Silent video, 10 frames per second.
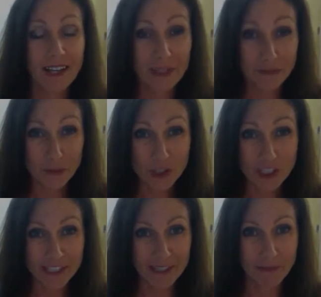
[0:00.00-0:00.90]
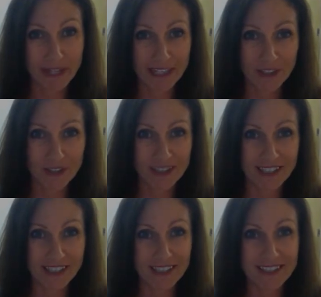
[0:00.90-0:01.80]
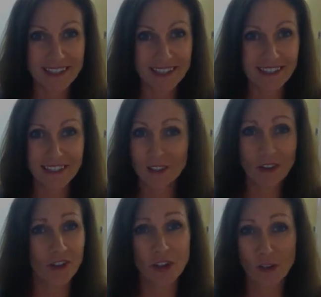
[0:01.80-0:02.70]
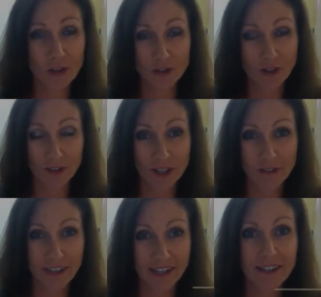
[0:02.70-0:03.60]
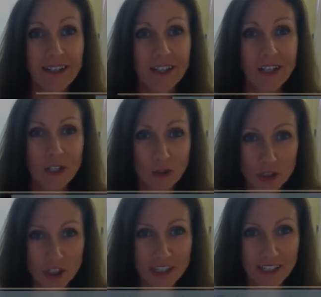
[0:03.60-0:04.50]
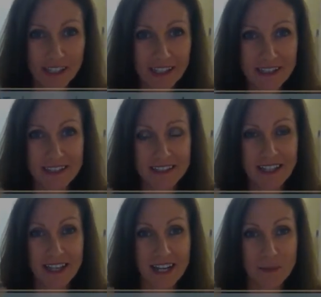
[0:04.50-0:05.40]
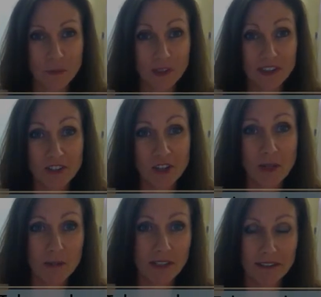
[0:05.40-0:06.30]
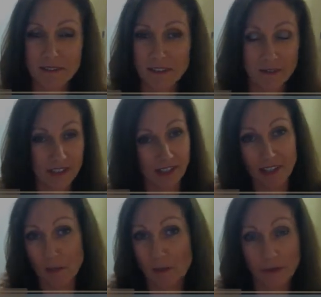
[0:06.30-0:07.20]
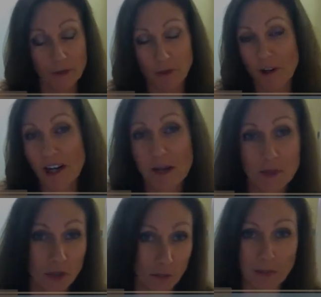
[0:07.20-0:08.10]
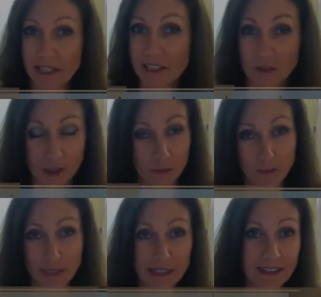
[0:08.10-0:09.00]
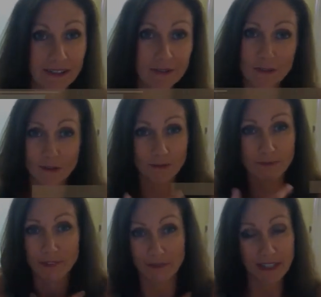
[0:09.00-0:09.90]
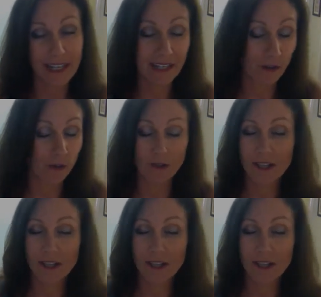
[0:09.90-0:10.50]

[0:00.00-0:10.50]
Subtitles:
Unfortunately, the bad news is you've got no control over that. Your genetics will determine if it's going to come off from your arms or your belly or your butt or your neck or